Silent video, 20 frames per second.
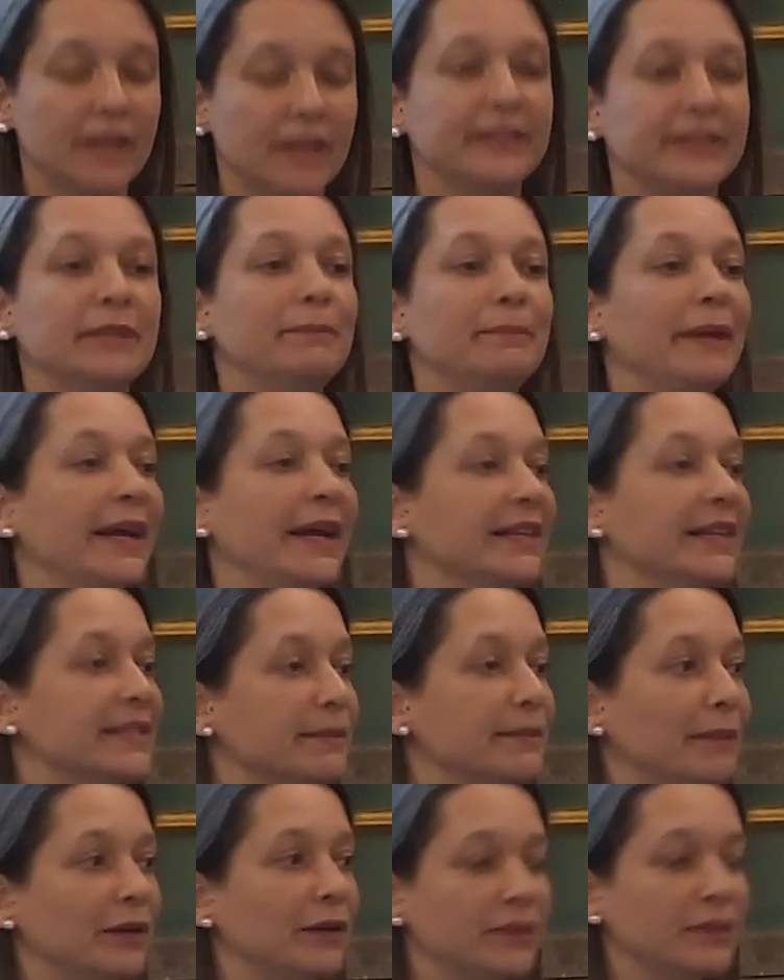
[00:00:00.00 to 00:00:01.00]
debates
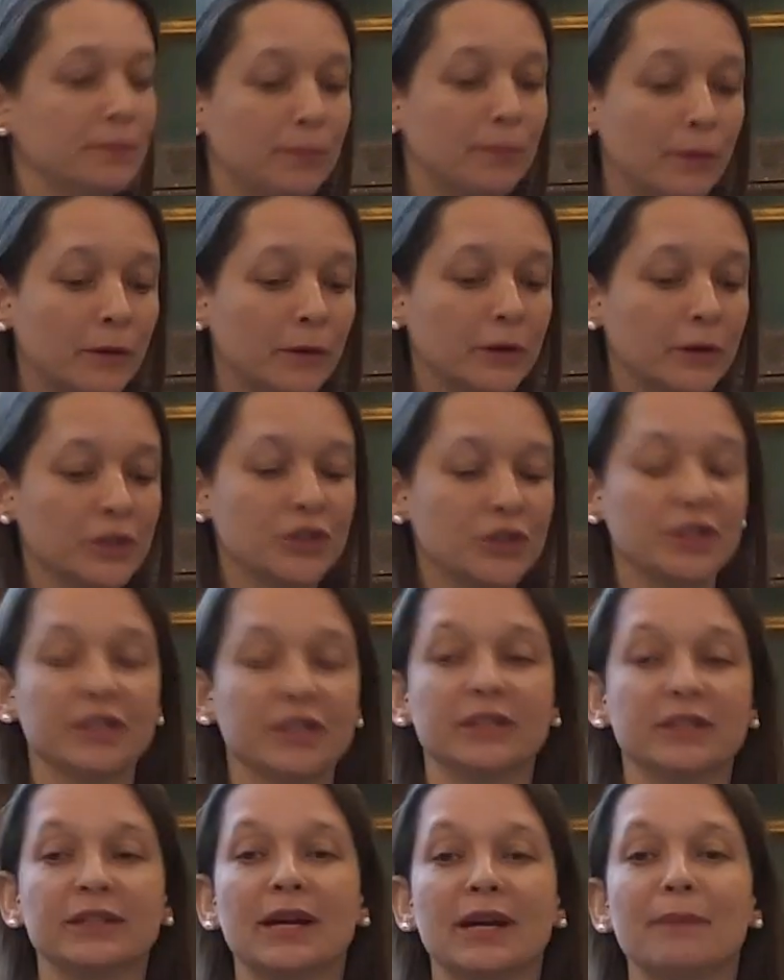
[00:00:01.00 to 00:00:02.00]
about
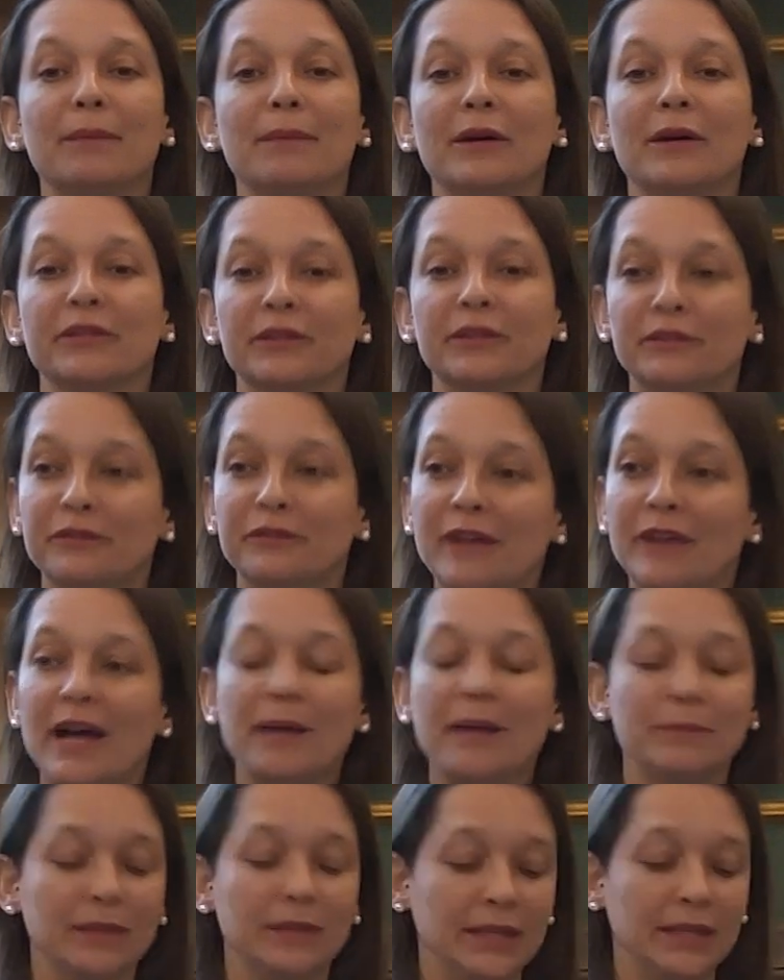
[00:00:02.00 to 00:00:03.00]
abortion, about the
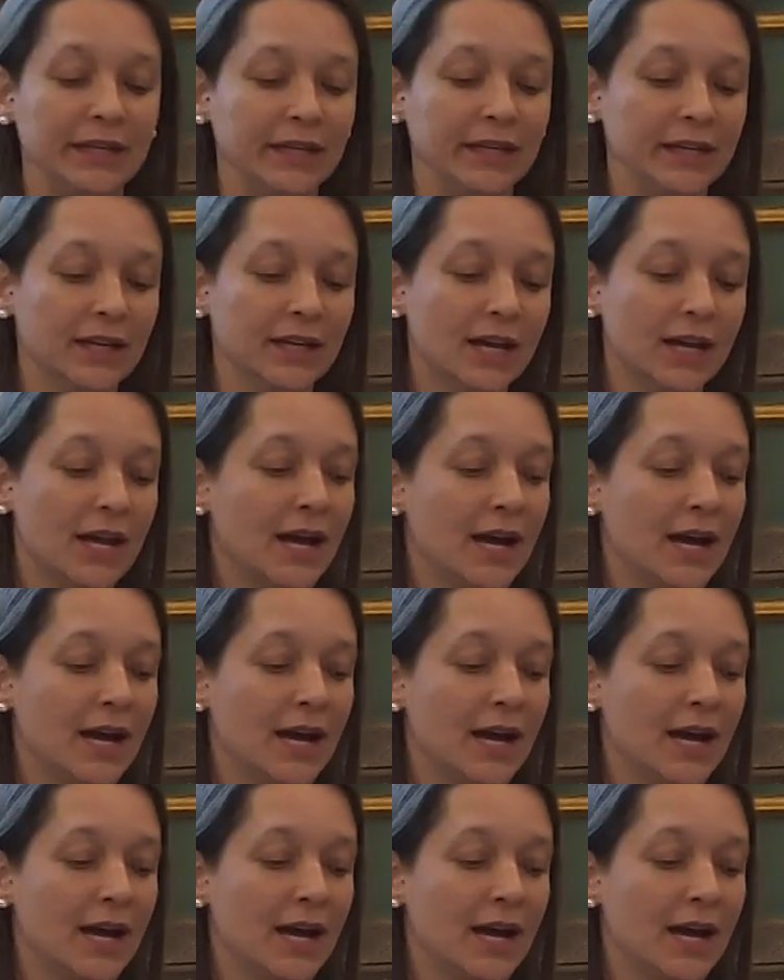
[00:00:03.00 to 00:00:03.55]
family,